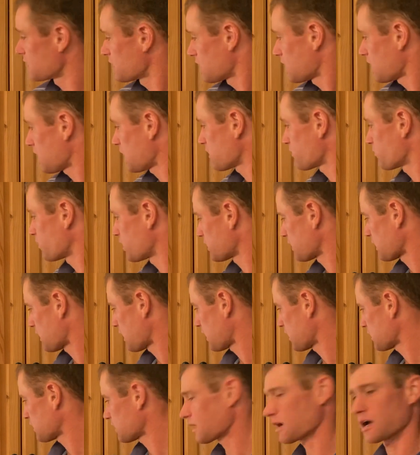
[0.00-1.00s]
Anyway,
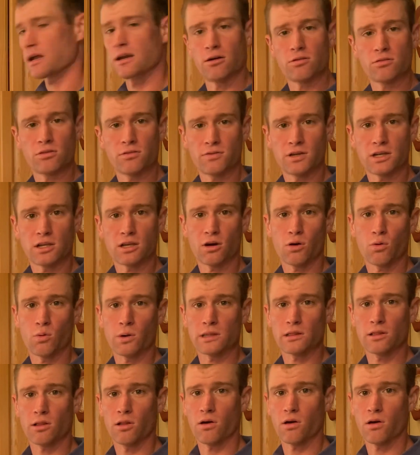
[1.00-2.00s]
gang, I know the video
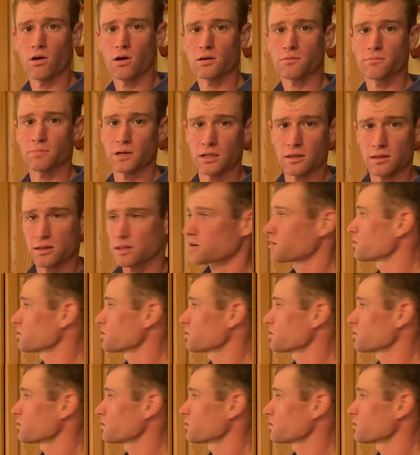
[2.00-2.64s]
went long, but there